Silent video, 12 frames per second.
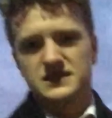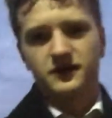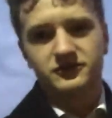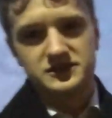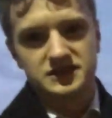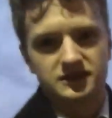
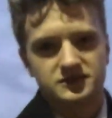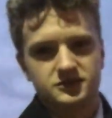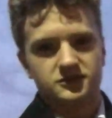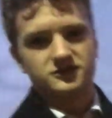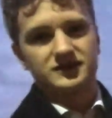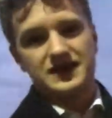selfie stick sort
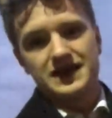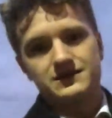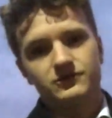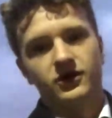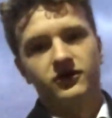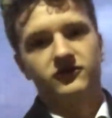of came
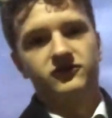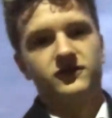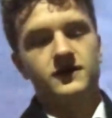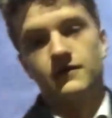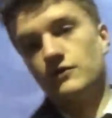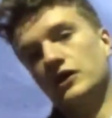off.
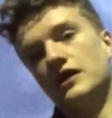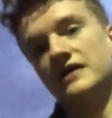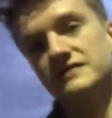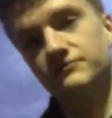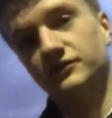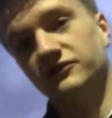Well, I
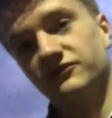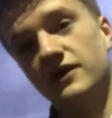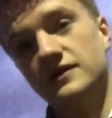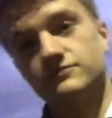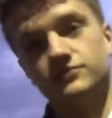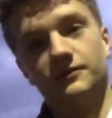didn't put the phone
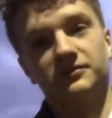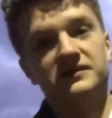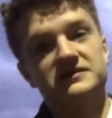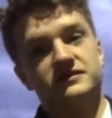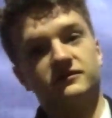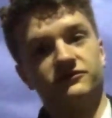in properly,
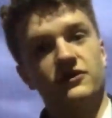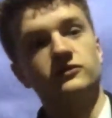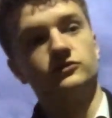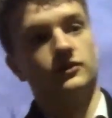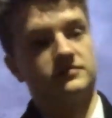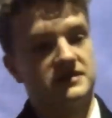so the phone
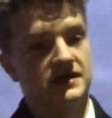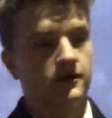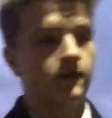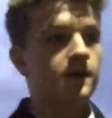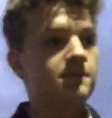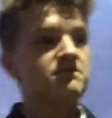dropped
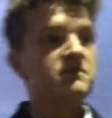out